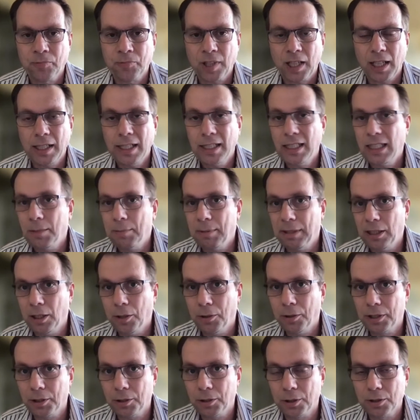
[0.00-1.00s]
And this has been
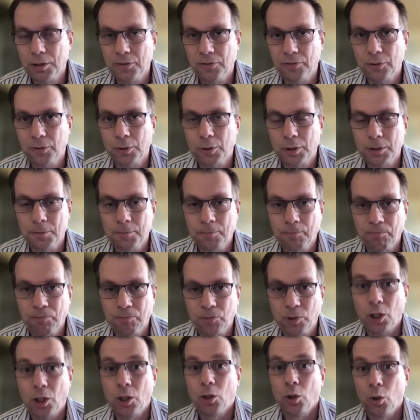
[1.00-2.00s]
going on for
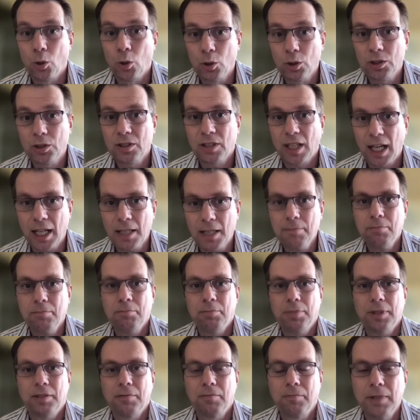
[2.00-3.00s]
a long time,
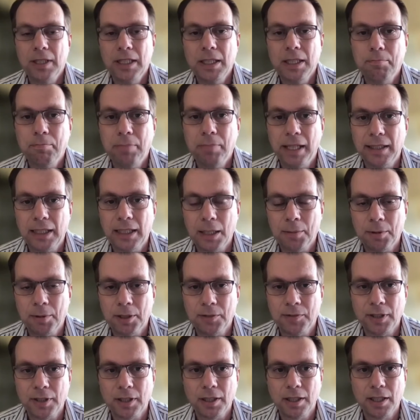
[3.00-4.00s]
but really picked up
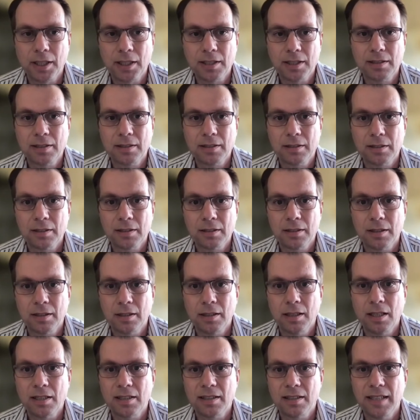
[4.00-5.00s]
over the last, uh,
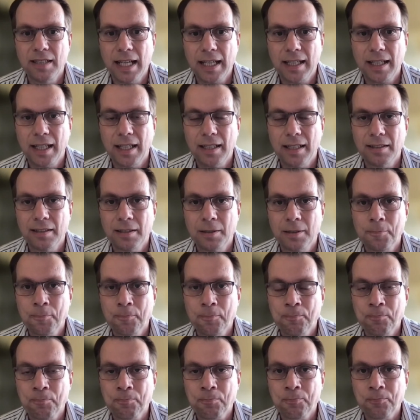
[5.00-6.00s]
last decades
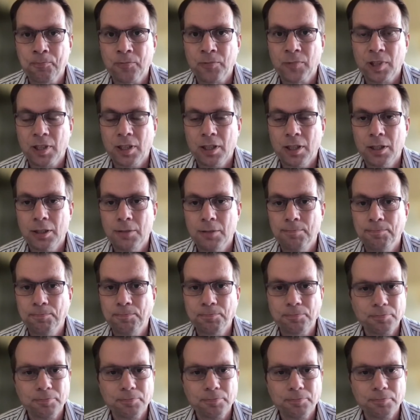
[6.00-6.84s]
um,